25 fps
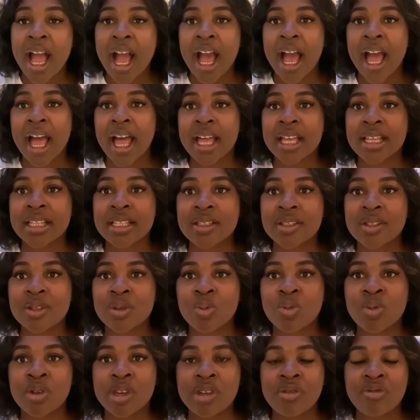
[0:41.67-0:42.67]
And
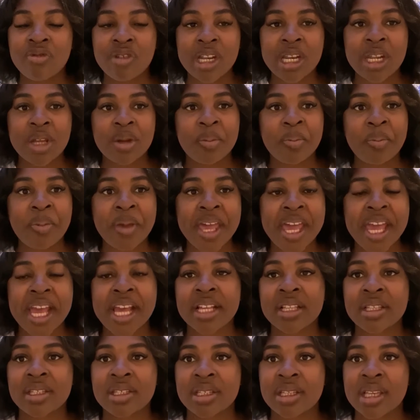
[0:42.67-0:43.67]
we really
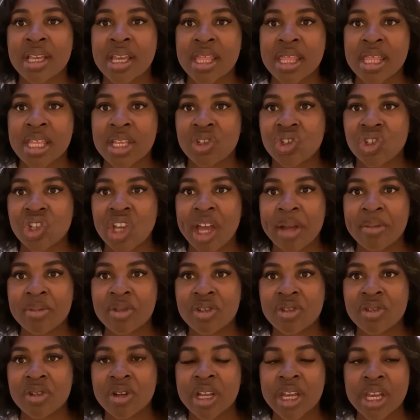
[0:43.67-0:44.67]
unpicked in this
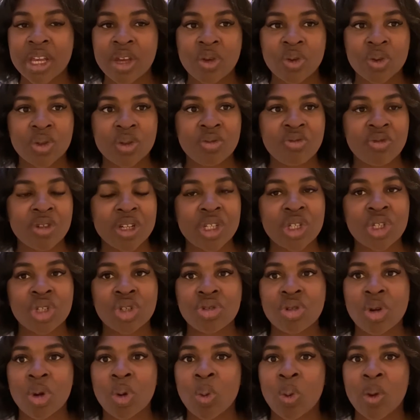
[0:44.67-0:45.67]
chapter, and I got some really
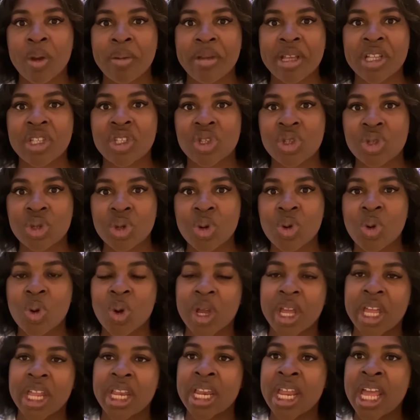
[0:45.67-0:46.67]
strong women to
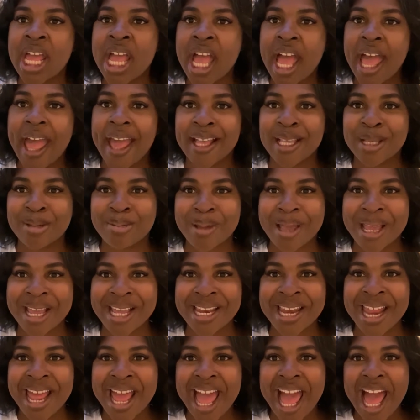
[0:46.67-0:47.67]
talk and
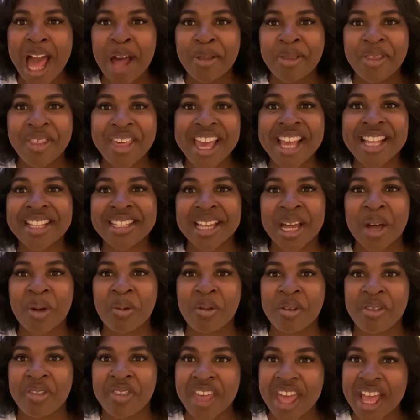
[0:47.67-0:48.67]
explain how they dealt
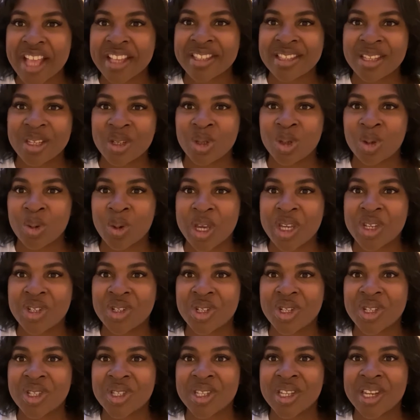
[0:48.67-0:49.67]
with their
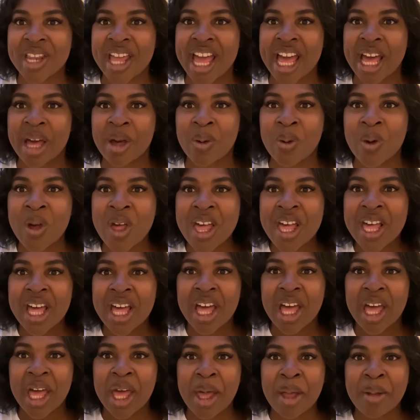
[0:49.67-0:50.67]
situations and how
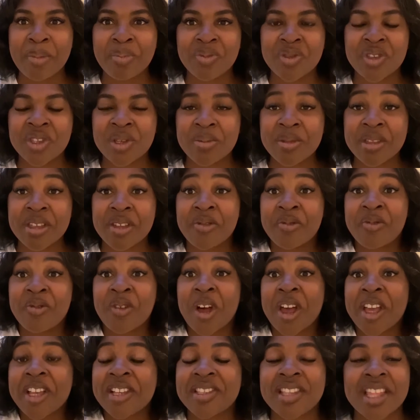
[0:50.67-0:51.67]
some of the
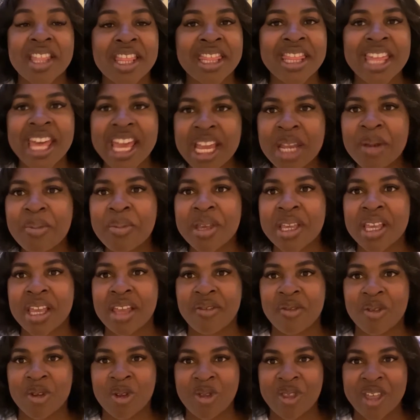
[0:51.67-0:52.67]
advice that they had been
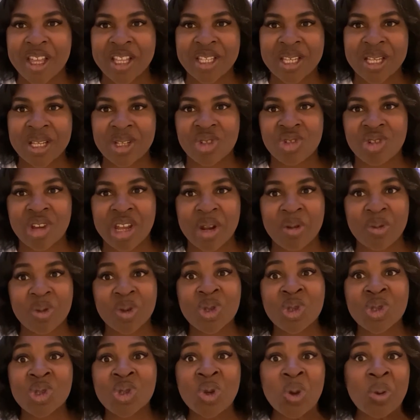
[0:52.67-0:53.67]
given on their teacher training was
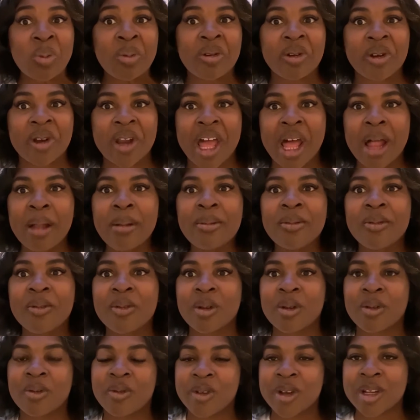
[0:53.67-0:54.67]
super
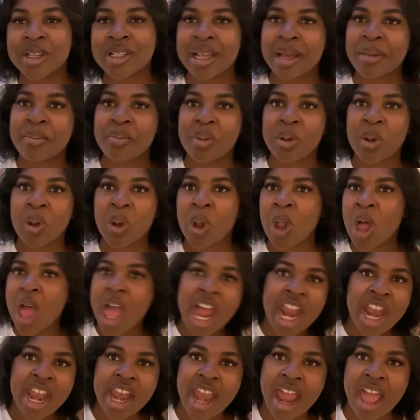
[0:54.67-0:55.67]
unhelpful. For example,
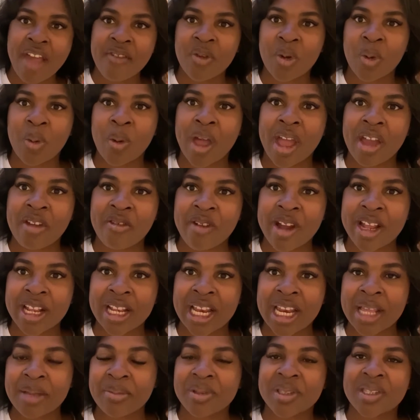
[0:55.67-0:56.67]
never wear red
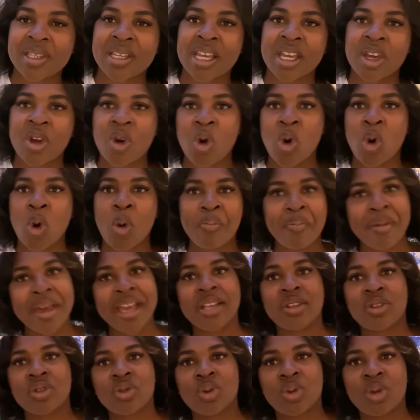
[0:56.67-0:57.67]
lipstick or
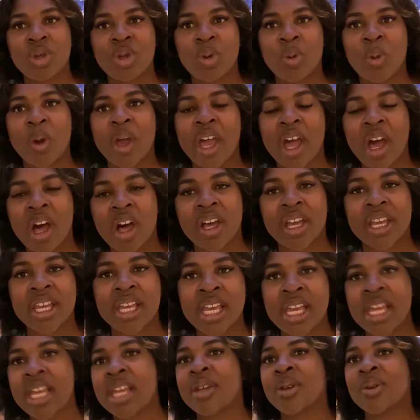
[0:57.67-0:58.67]
make sure you wear high
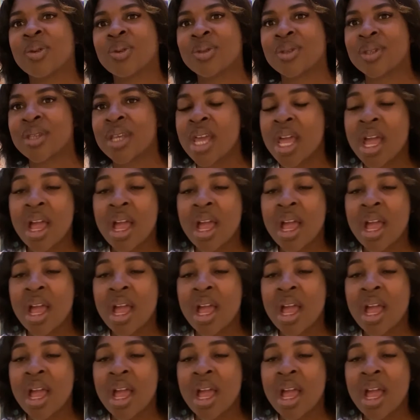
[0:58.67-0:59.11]
heels.